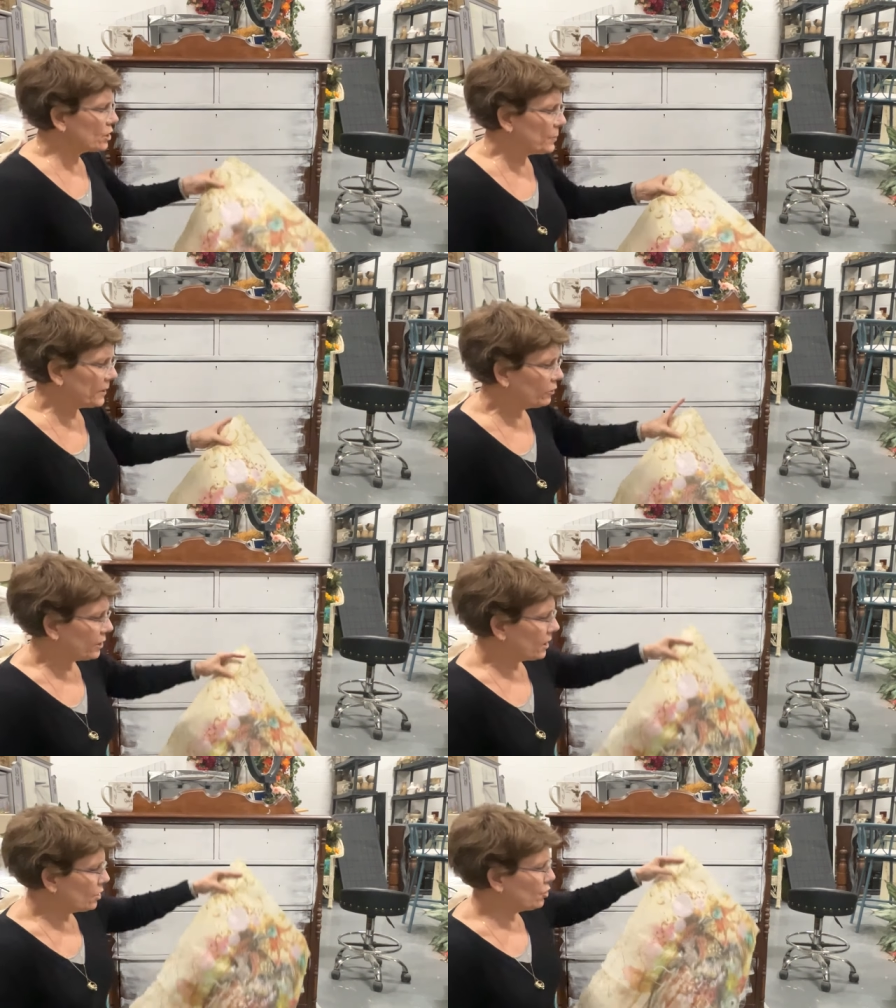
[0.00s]
to be
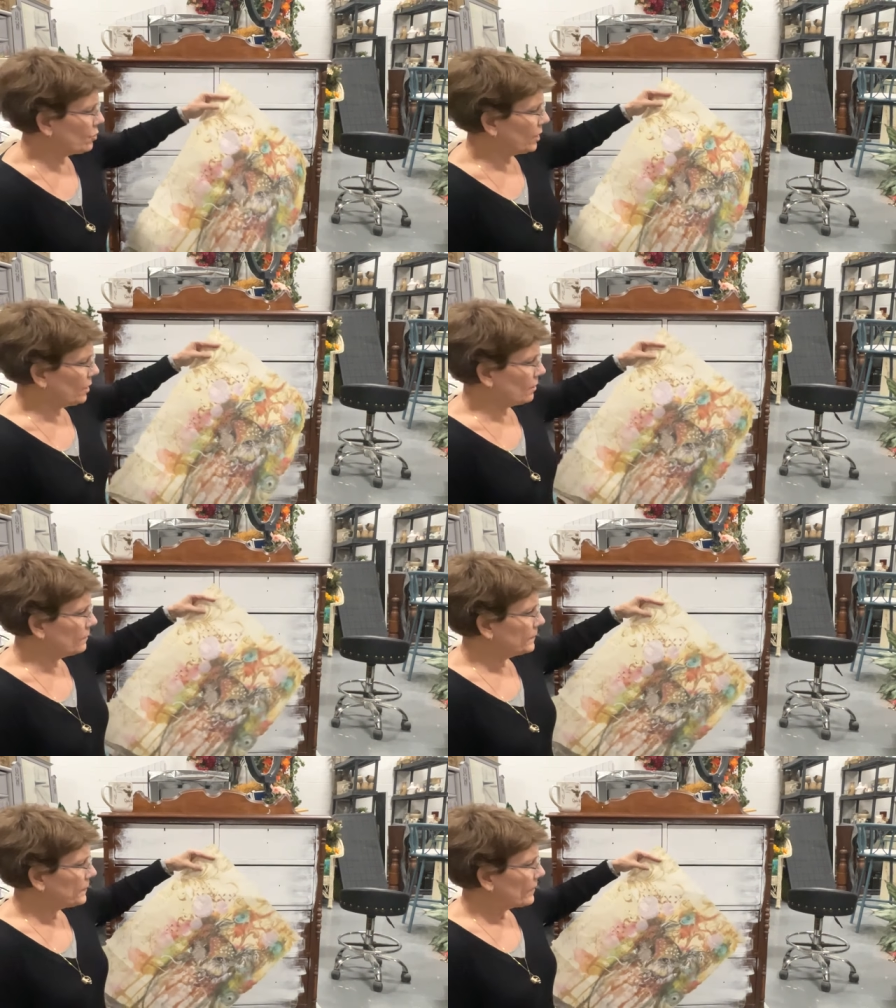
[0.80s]
looking at doing
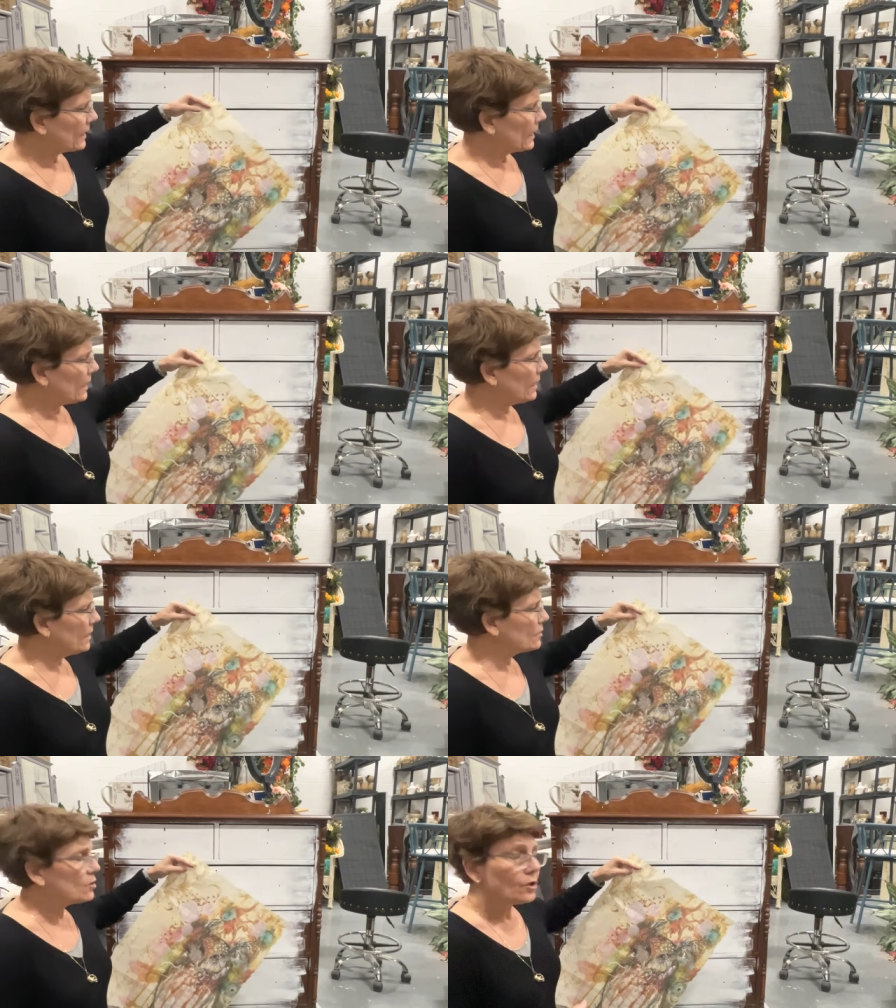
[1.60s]

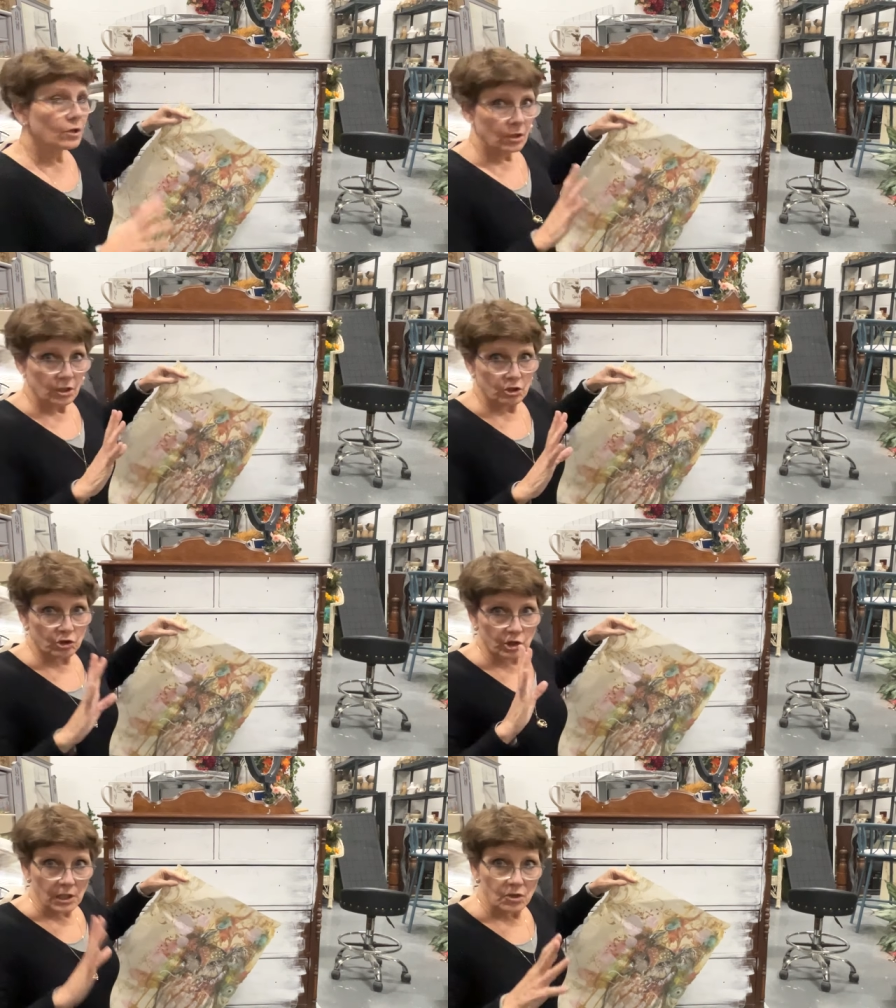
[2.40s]
is
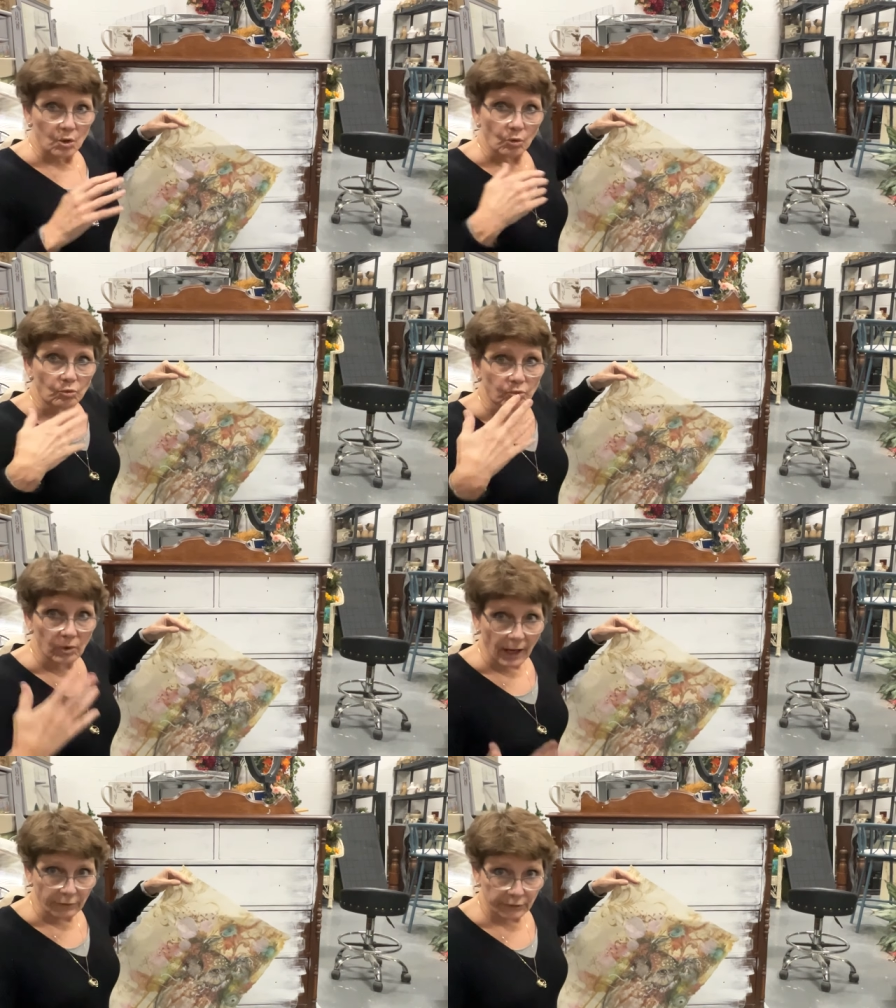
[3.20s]
just
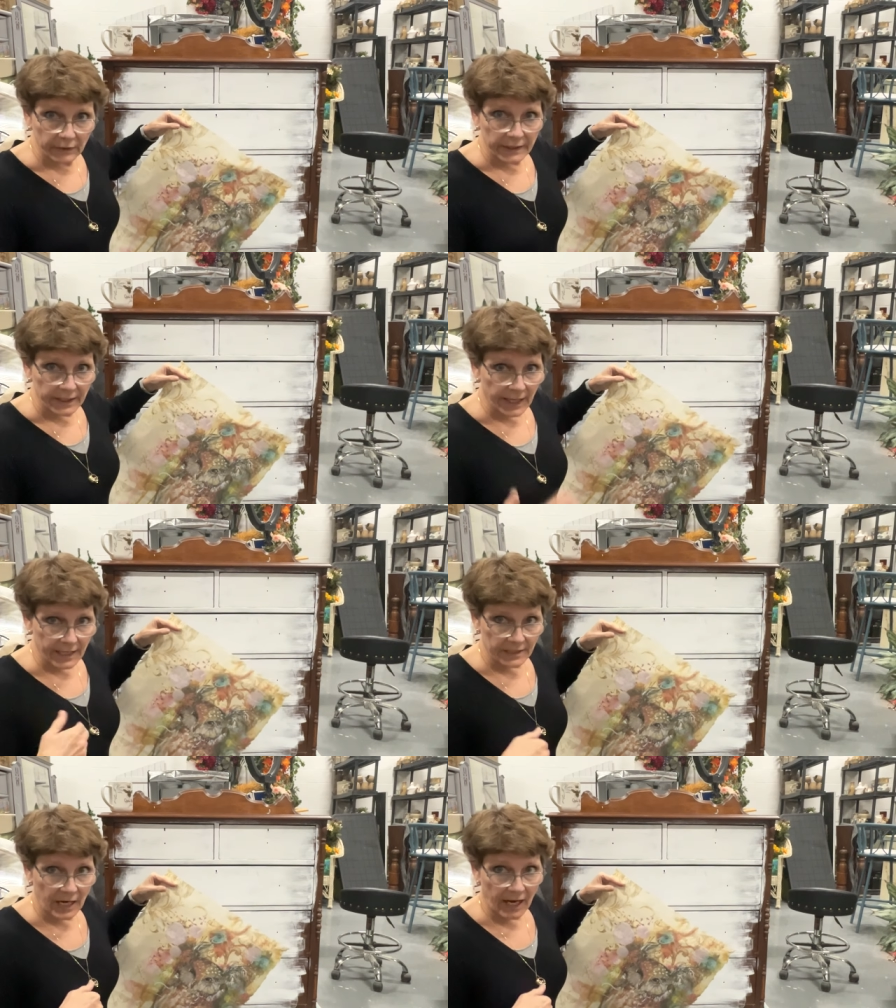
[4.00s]
roughly
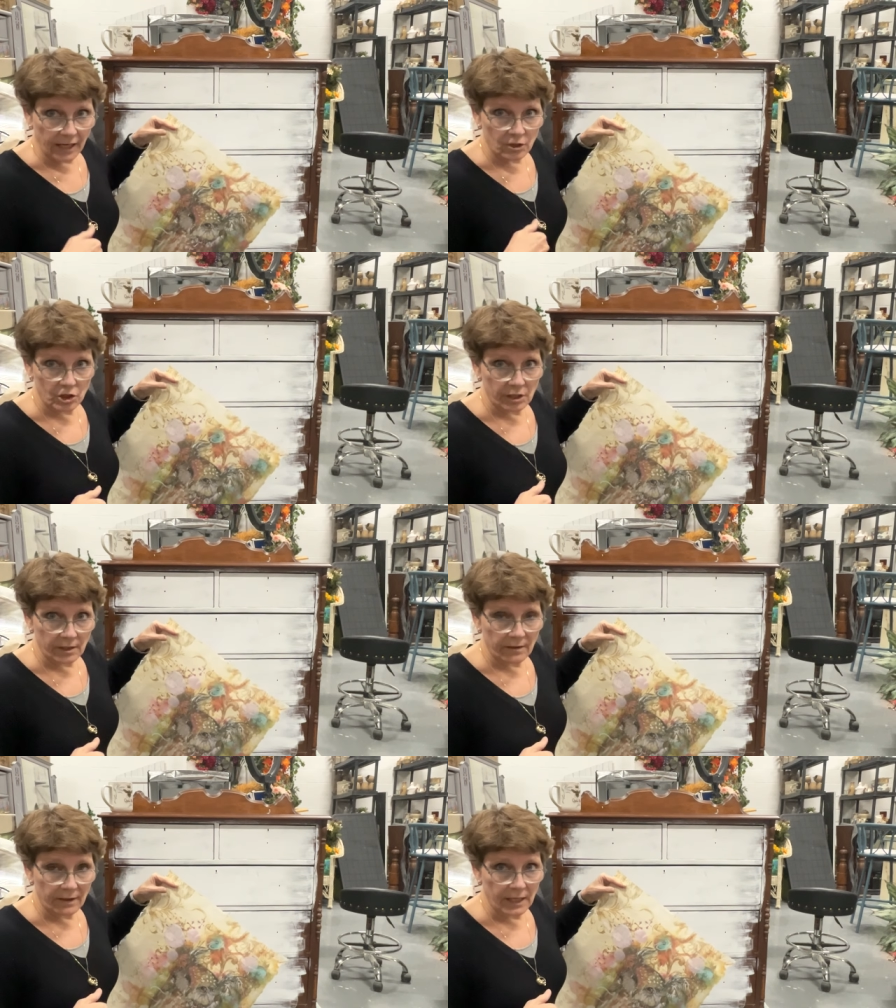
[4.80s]

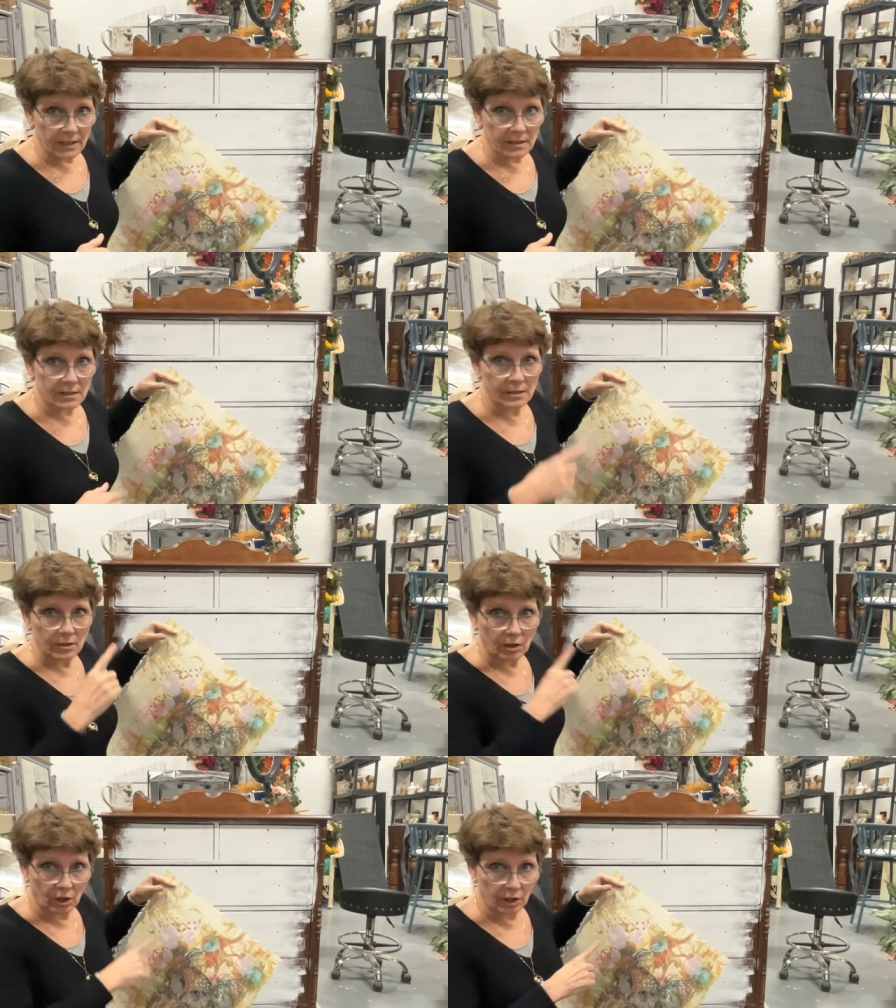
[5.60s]
attaching this
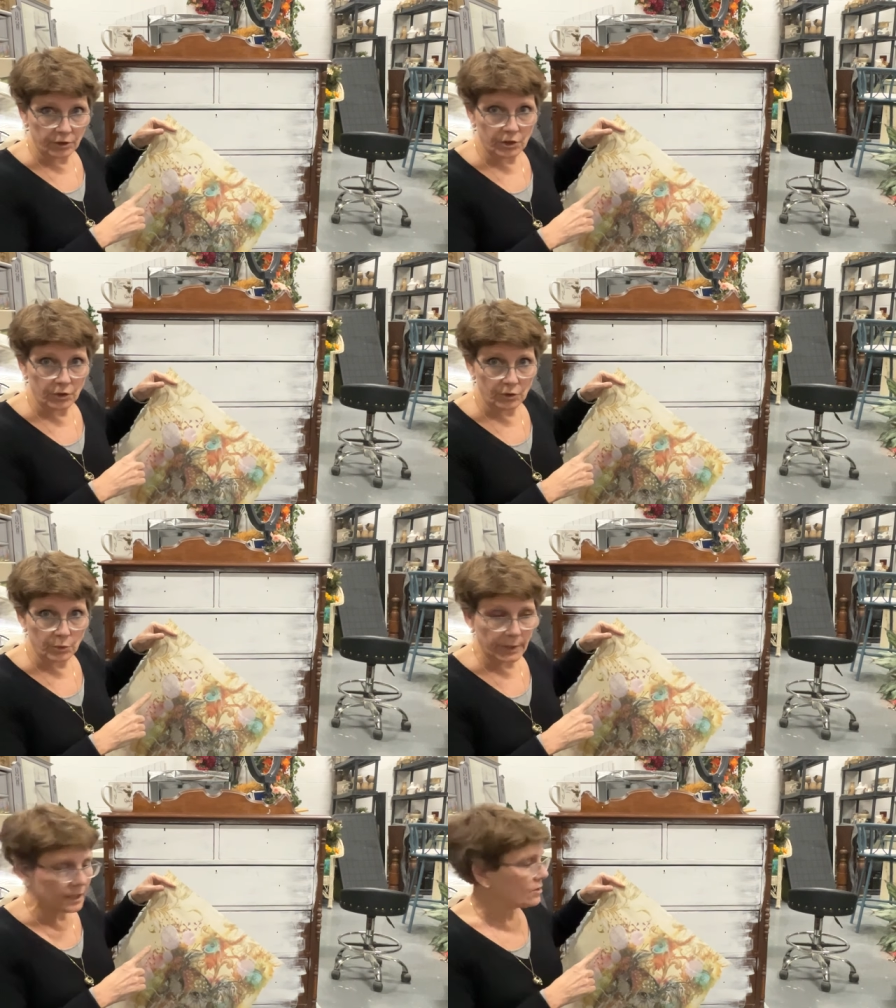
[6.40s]
onto the
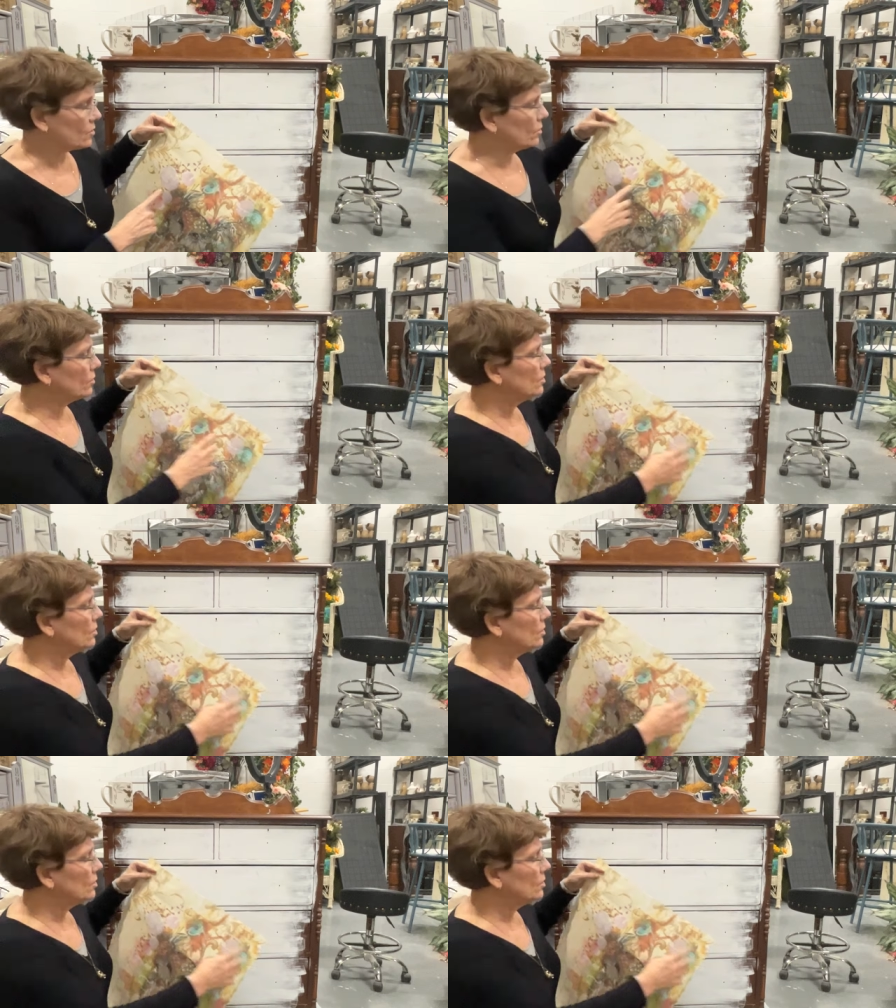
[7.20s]
dresser.